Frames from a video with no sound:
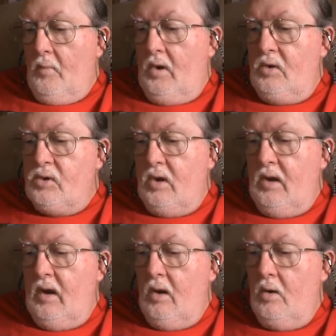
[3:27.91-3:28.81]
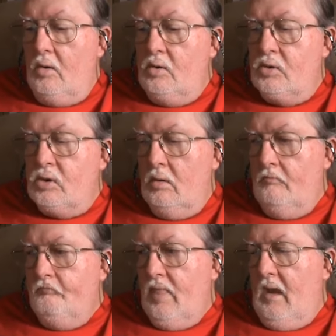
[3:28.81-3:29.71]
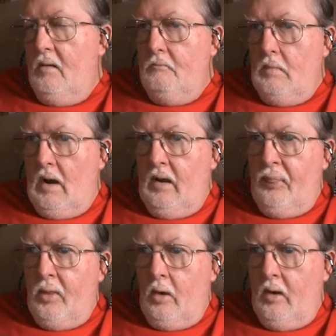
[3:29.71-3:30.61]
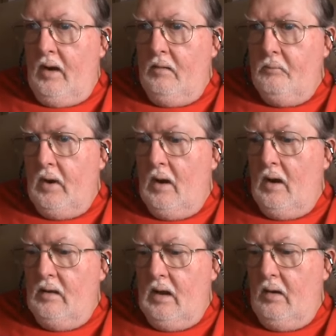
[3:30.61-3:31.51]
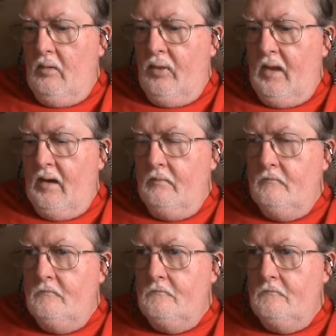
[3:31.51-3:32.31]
But you see, here's my theory behind everything.